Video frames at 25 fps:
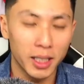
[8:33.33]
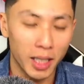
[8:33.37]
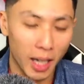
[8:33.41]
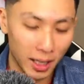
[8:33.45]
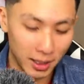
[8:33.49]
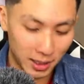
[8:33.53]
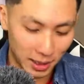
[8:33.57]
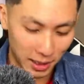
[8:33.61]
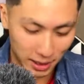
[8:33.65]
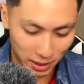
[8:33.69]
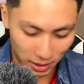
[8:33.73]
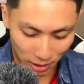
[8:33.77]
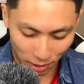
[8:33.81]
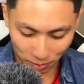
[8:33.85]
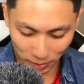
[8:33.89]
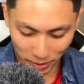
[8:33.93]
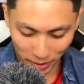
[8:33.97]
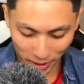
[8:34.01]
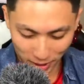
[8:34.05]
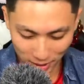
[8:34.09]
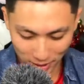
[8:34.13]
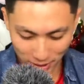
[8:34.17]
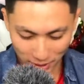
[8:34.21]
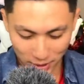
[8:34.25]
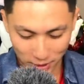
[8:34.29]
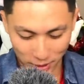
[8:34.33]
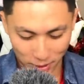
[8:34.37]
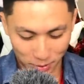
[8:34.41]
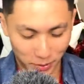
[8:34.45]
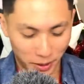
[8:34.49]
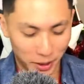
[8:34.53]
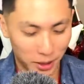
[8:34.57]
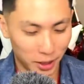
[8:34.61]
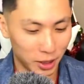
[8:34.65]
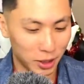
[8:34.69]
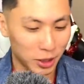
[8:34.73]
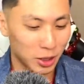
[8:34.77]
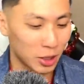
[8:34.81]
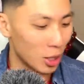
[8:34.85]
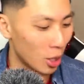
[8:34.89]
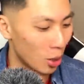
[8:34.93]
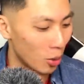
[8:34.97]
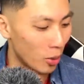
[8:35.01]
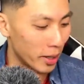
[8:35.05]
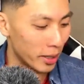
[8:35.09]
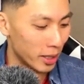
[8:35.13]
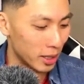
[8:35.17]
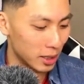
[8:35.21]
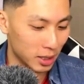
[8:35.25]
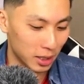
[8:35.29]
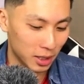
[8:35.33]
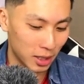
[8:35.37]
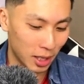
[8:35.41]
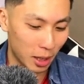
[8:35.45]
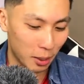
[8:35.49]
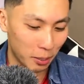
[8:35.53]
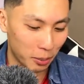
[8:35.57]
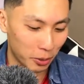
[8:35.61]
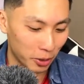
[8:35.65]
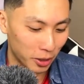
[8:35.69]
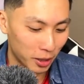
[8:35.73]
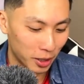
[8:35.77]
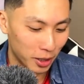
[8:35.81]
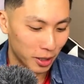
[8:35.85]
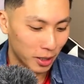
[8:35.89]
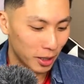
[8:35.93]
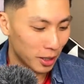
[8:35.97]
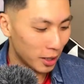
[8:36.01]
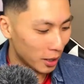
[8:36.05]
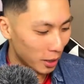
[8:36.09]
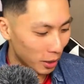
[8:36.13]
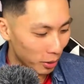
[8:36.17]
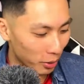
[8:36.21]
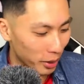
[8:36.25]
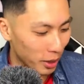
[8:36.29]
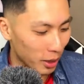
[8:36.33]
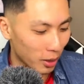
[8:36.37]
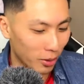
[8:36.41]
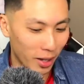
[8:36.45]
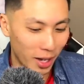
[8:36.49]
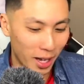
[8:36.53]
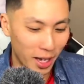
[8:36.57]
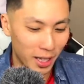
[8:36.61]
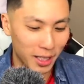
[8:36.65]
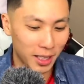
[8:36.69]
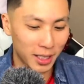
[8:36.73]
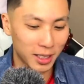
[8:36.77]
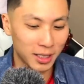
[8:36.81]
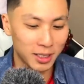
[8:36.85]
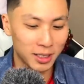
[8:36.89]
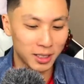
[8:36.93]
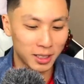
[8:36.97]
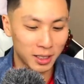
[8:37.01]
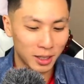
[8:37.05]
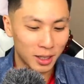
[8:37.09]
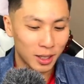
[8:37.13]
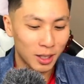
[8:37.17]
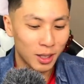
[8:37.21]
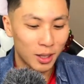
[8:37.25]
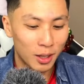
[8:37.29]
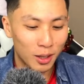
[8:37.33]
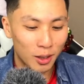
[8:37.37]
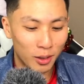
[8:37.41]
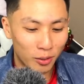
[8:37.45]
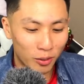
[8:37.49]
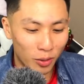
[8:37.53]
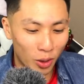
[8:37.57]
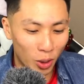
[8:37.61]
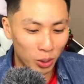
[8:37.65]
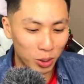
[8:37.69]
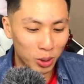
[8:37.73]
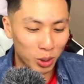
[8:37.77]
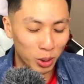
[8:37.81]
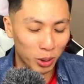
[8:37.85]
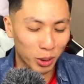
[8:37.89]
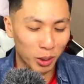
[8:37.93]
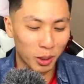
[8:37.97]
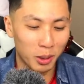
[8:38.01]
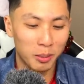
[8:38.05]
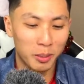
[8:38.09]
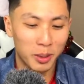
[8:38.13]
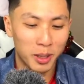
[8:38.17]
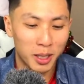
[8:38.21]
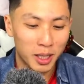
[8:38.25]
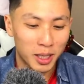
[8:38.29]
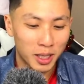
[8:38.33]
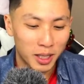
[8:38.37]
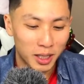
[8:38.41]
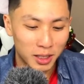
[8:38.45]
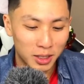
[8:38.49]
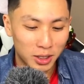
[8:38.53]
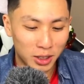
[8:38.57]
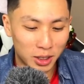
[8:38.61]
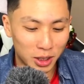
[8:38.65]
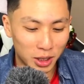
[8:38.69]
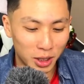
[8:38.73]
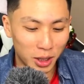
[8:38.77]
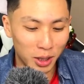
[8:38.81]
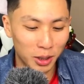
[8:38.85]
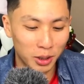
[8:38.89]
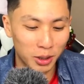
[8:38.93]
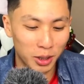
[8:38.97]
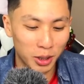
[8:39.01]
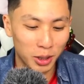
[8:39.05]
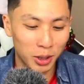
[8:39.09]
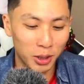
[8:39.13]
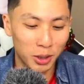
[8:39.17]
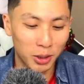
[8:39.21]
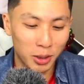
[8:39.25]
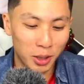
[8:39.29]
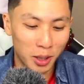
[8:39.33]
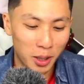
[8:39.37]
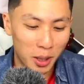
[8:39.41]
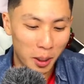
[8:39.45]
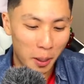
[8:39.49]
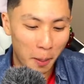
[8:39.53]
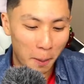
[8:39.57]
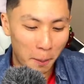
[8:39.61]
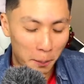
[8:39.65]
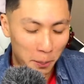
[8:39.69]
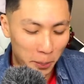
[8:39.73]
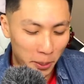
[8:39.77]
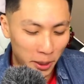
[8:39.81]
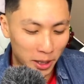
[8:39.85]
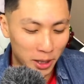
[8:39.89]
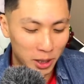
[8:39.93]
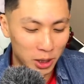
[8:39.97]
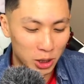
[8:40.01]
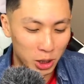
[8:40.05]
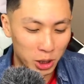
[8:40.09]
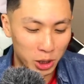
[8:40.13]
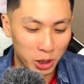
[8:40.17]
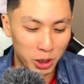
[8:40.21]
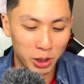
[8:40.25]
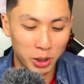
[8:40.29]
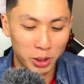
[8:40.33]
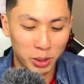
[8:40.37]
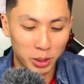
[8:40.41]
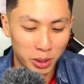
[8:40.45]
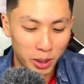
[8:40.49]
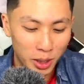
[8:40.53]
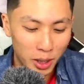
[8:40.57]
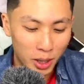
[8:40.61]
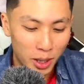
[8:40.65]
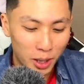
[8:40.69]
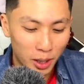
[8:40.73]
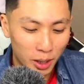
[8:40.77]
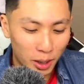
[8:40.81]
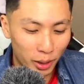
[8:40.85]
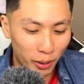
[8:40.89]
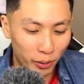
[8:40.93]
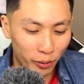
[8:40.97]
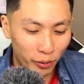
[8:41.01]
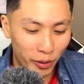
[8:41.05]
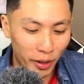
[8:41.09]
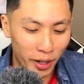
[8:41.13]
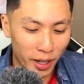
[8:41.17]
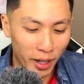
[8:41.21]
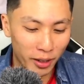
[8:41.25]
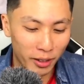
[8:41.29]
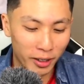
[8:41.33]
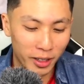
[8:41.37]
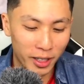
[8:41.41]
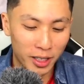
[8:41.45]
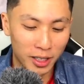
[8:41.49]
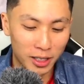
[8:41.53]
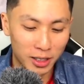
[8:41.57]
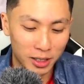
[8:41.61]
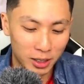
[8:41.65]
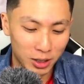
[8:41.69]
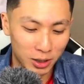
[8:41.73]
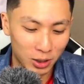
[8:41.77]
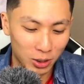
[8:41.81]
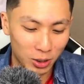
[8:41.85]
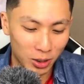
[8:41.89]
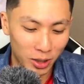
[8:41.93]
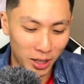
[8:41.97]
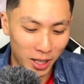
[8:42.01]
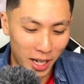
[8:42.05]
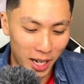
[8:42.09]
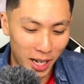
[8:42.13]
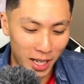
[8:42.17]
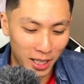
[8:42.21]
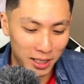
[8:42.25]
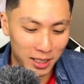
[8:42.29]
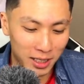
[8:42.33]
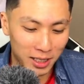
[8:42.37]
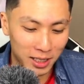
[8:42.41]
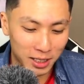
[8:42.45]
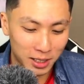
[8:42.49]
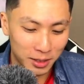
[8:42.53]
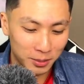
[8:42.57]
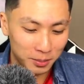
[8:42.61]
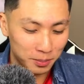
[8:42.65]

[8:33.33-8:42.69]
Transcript: I see something. I see something. There's no way this is tampered. Here we go. Ekans, Voltorb, Geodude, Pikachu, Clefairy, Snorlax.